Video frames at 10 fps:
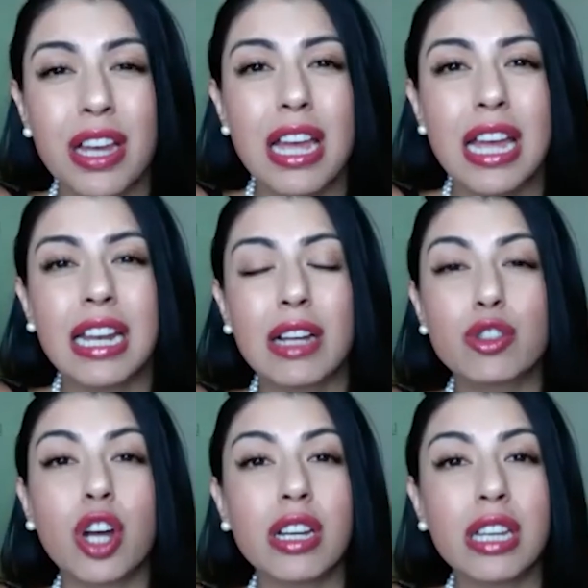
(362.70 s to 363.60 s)
Now,
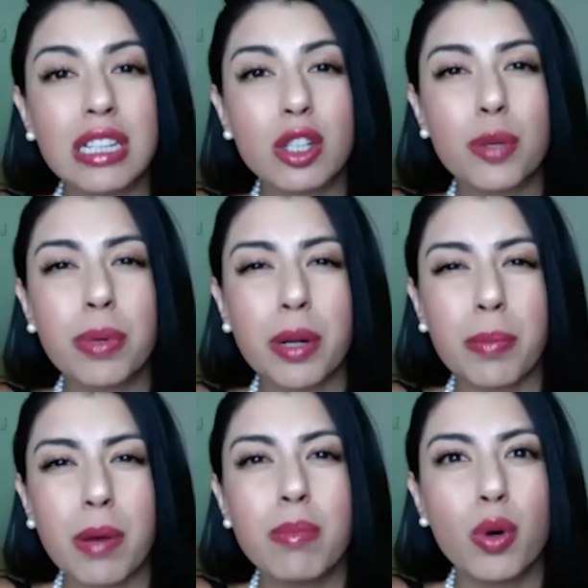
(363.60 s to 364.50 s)
talking a little bit
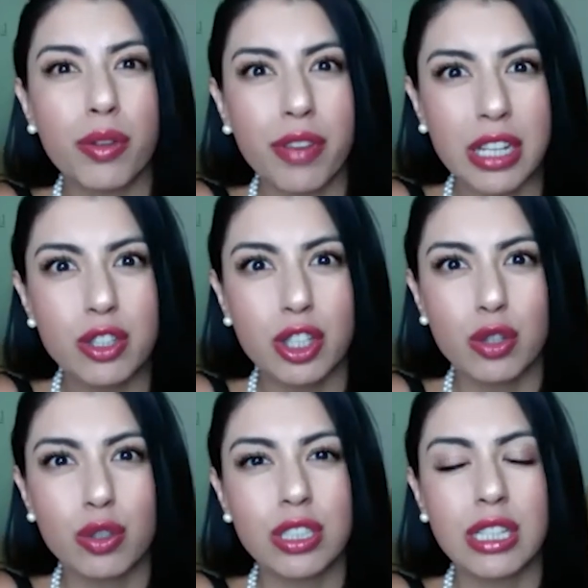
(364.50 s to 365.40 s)
about motivation,
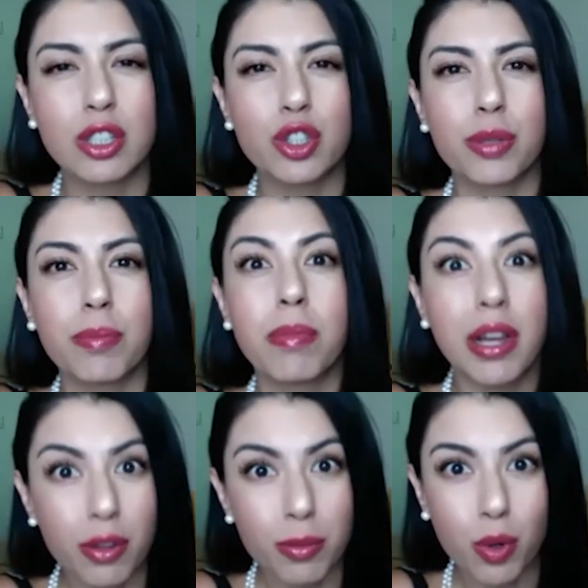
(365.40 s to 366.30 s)
you said that your
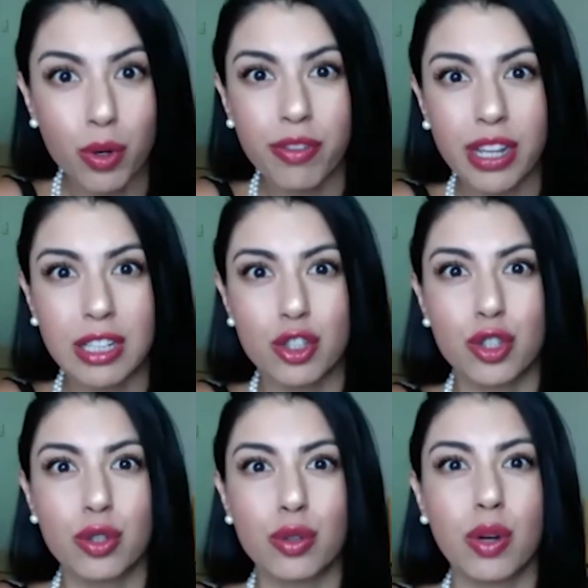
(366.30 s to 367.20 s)
mother motivated
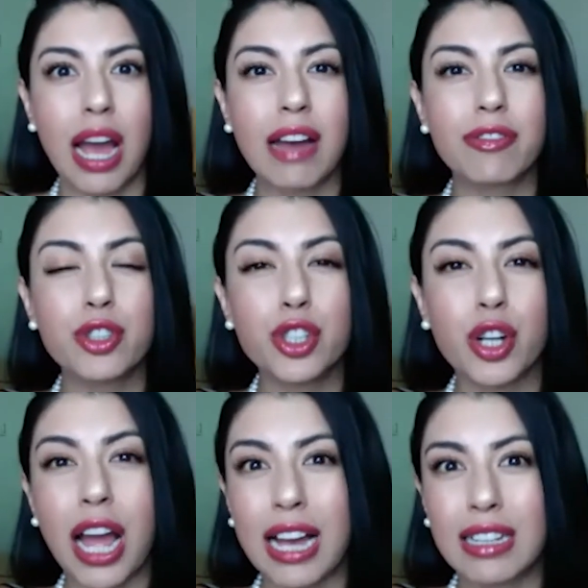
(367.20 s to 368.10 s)
you. After
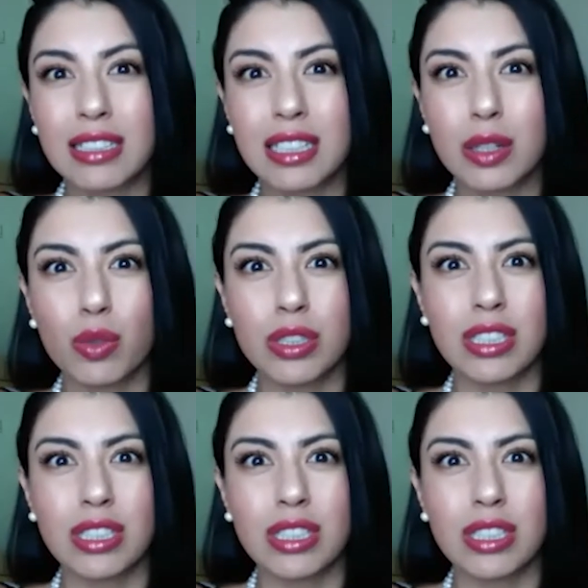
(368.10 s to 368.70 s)
your accident, was it